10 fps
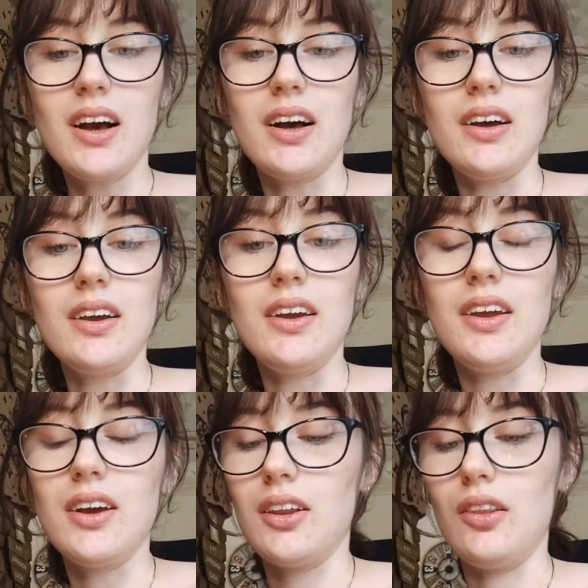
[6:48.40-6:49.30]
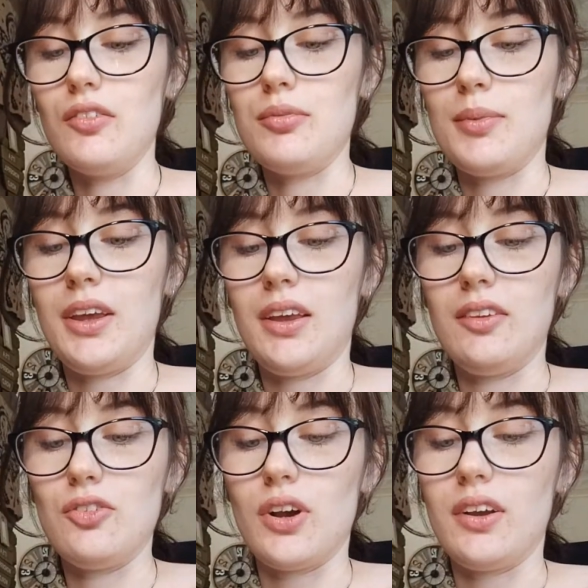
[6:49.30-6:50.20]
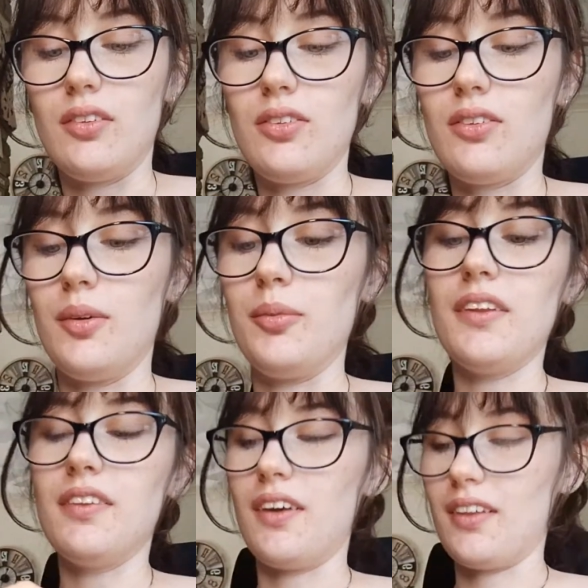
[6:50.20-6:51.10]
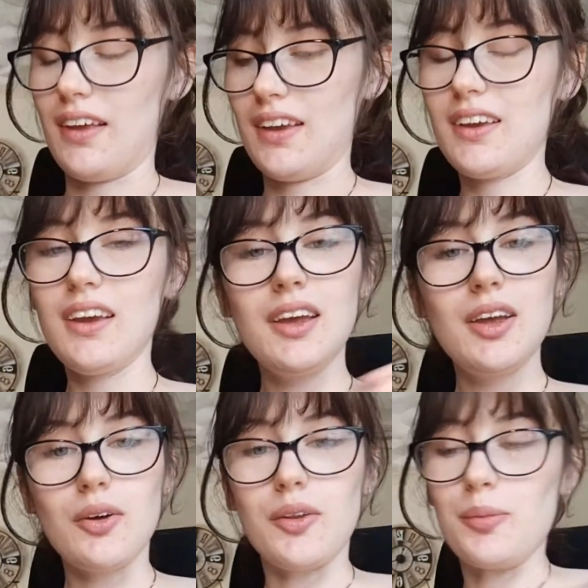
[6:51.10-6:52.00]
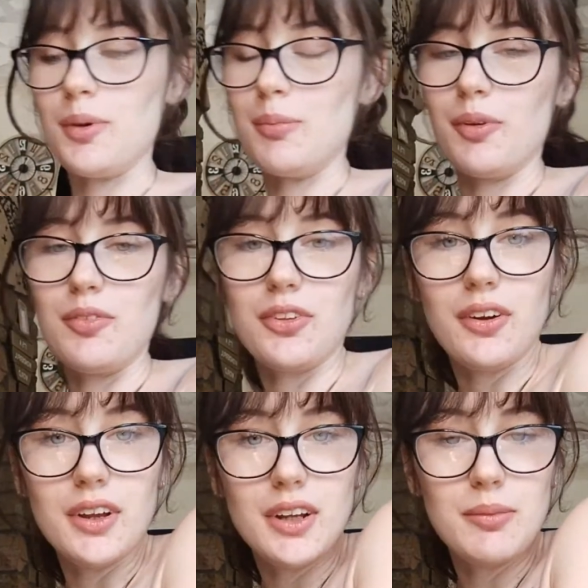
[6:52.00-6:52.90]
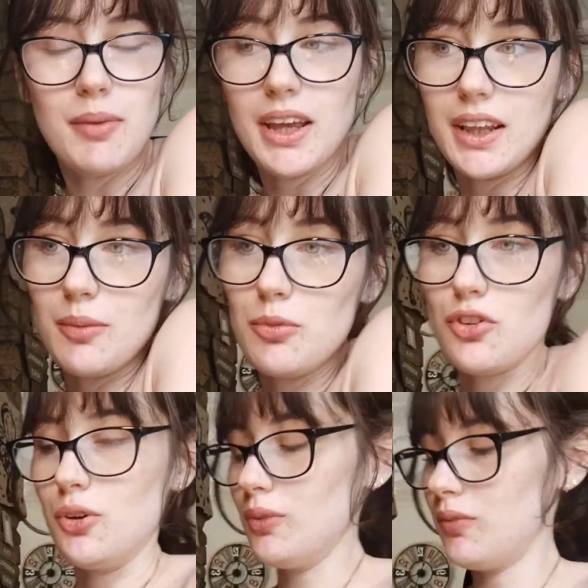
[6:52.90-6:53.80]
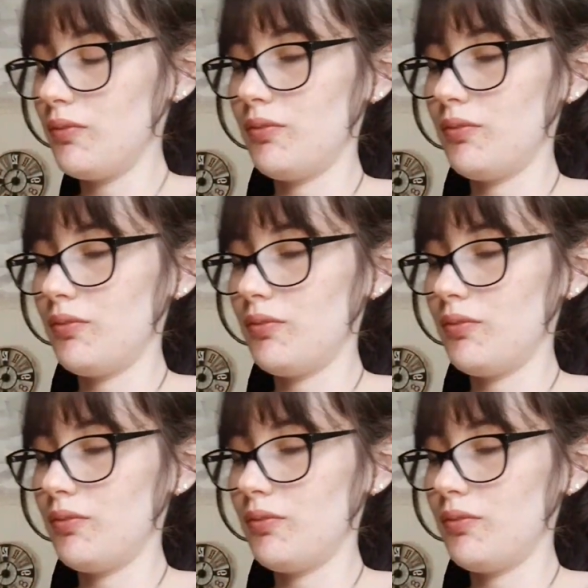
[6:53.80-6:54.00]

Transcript: I love making dragons. I'm glad that like other people have started making them too.